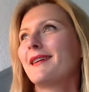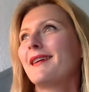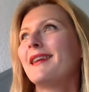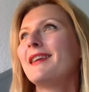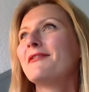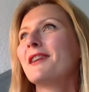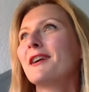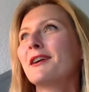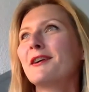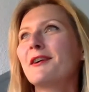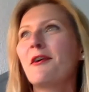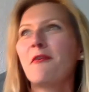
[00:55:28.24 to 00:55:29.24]
even a
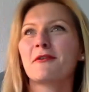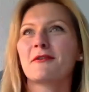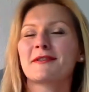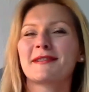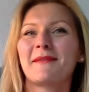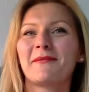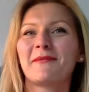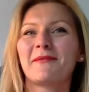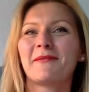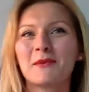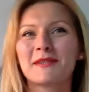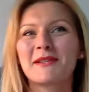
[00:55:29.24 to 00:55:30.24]
Coke or
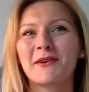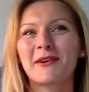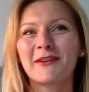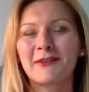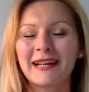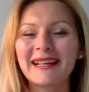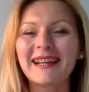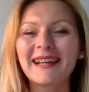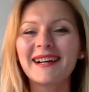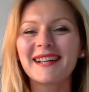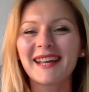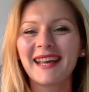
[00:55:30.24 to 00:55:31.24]
something with your credit
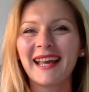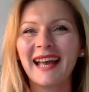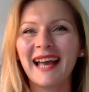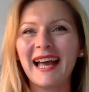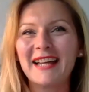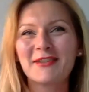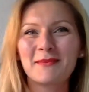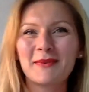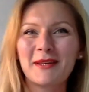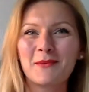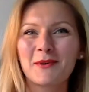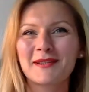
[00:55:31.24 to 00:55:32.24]
card. And
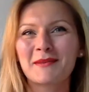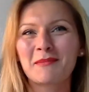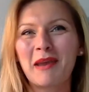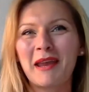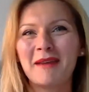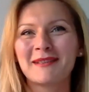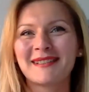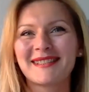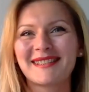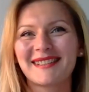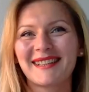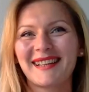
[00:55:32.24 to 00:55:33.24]
Germany was a
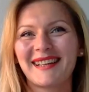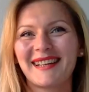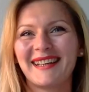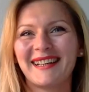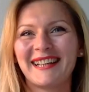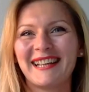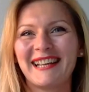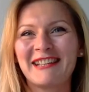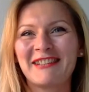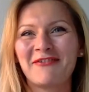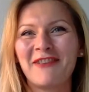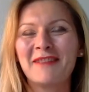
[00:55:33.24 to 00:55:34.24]
payment
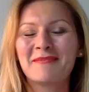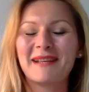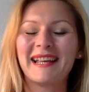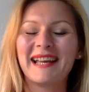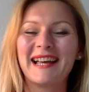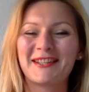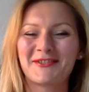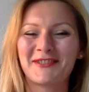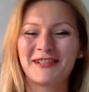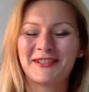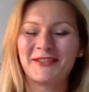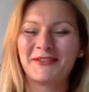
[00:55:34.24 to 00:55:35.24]
developing
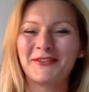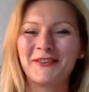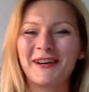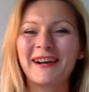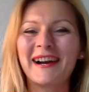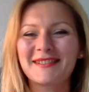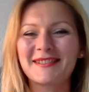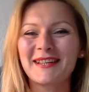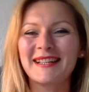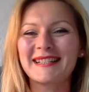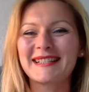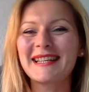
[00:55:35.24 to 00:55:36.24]
country so far, as we
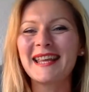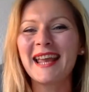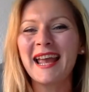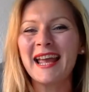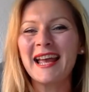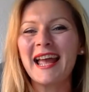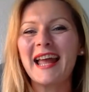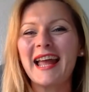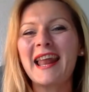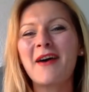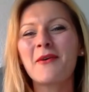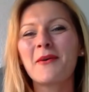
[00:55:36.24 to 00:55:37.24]
can see. And
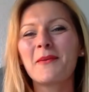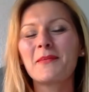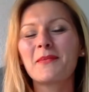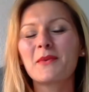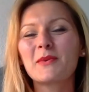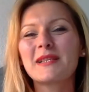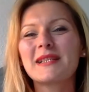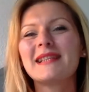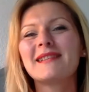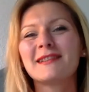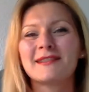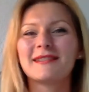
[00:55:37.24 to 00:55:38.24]
now we see
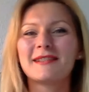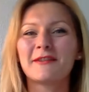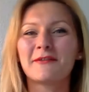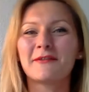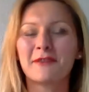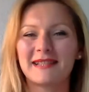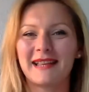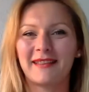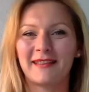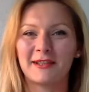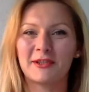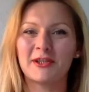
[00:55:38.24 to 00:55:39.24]
the difference
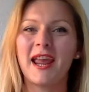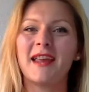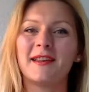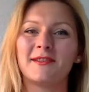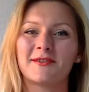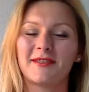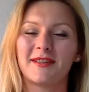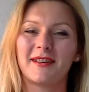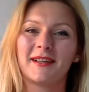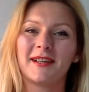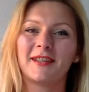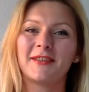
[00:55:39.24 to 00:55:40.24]
and the change.
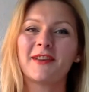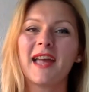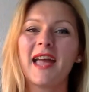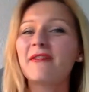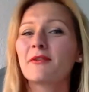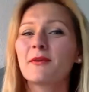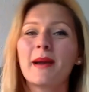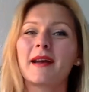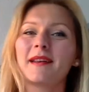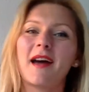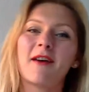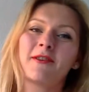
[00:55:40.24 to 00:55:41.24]
You can
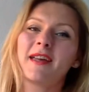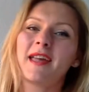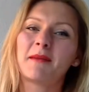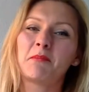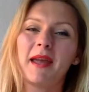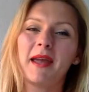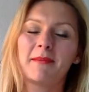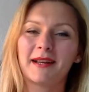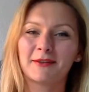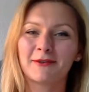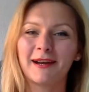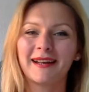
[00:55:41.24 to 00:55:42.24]
everywhere now you can pay by
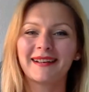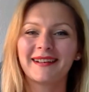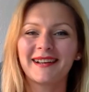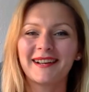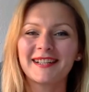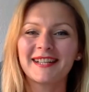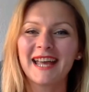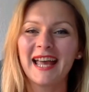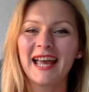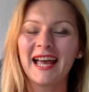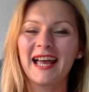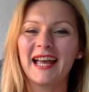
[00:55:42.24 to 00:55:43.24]
credit card,
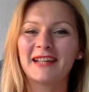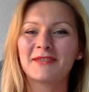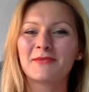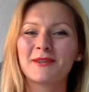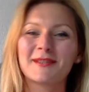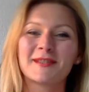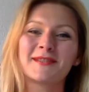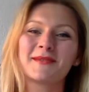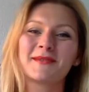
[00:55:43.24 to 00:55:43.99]
and it wasn't